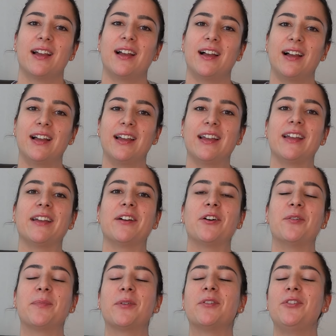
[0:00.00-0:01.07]
I
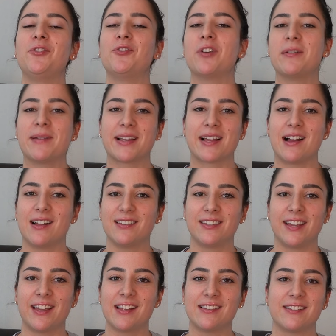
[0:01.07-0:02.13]
hope you enjoy my
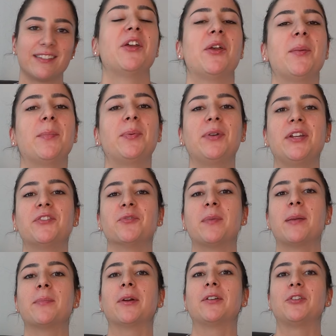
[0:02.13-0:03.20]
content. Please
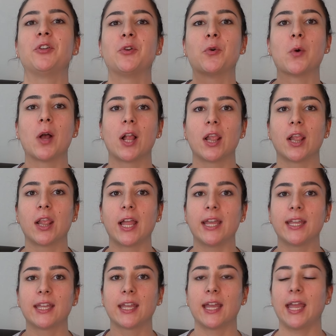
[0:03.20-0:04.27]
remember to
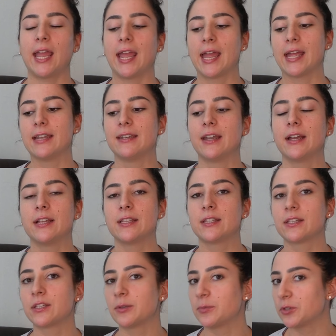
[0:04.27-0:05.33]
like and
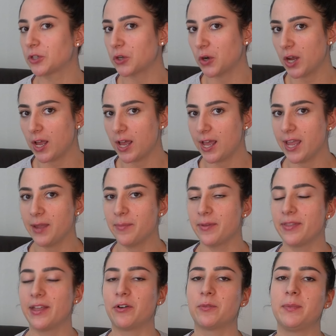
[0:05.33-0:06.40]
subscribe.
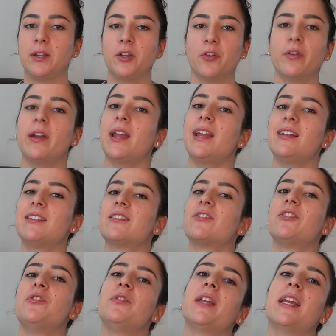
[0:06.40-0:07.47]
That would be great
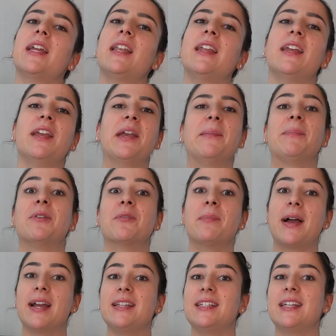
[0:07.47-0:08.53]
so you can be
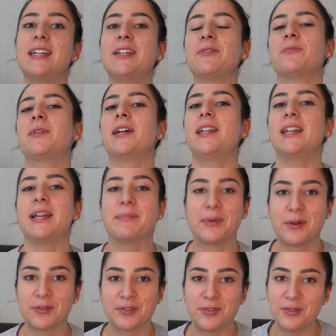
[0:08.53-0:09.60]
reminded when I
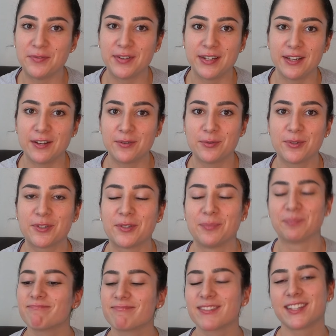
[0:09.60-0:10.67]
post new videos.
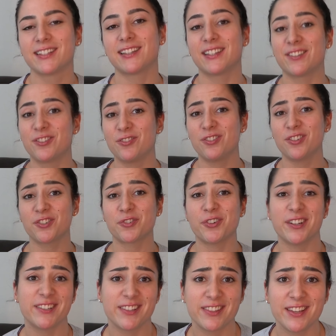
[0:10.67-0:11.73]
Let's do this
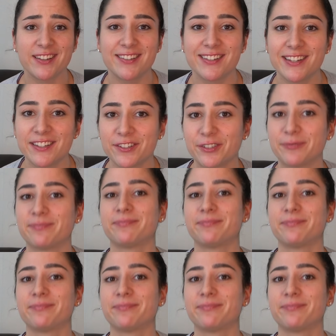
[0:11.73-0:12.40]
crazy thing together.